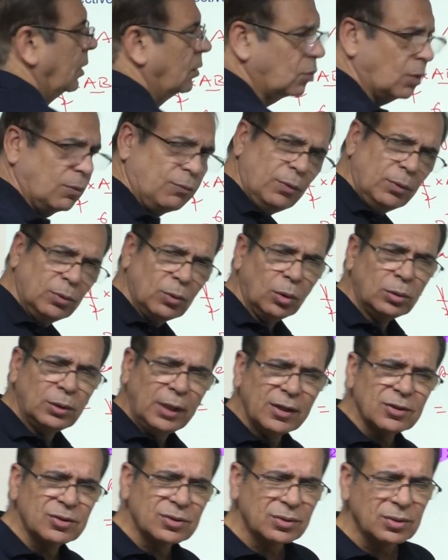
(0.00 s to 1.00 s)
So if you
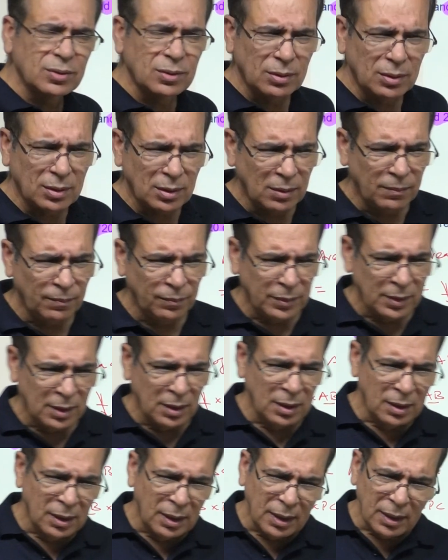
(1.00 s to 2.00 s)
notice,
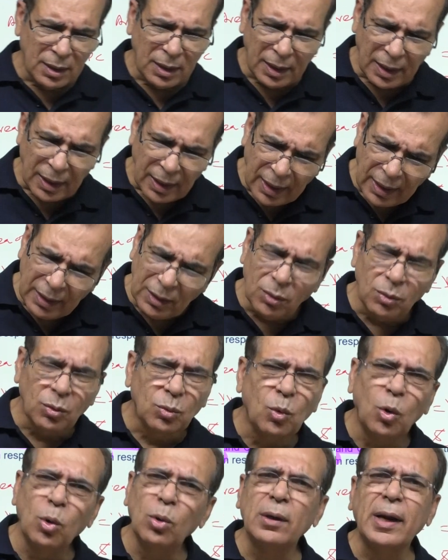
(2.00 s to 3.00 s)
in
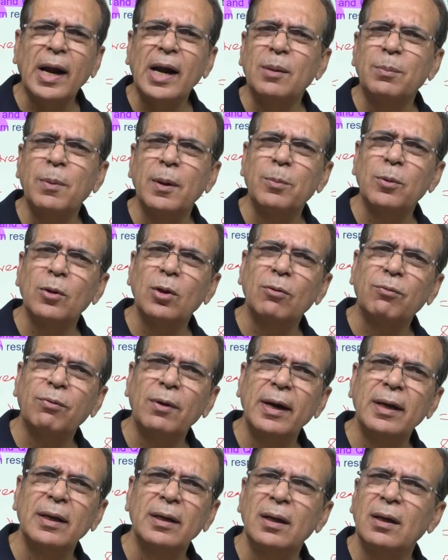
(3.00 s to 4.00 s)
old CAT paper you'll
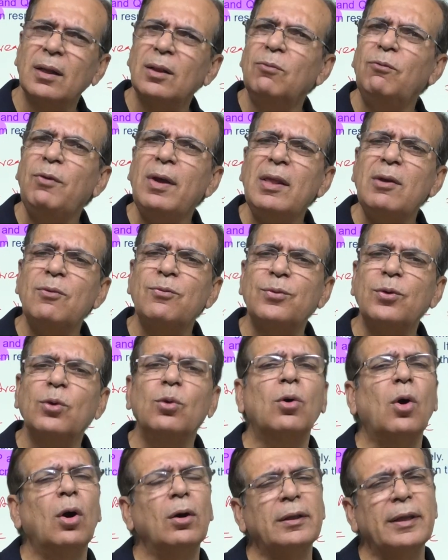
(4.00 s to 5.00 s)
find very few
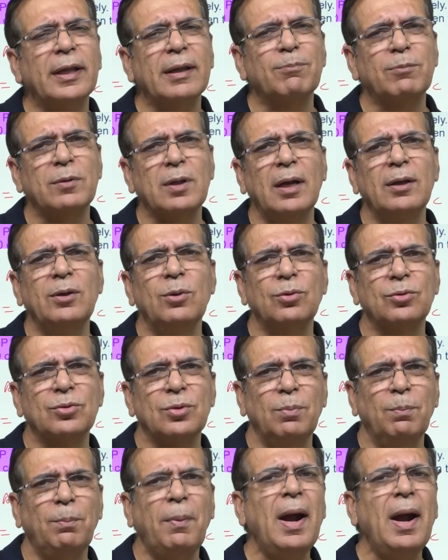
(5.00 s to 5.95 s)
concepts are used.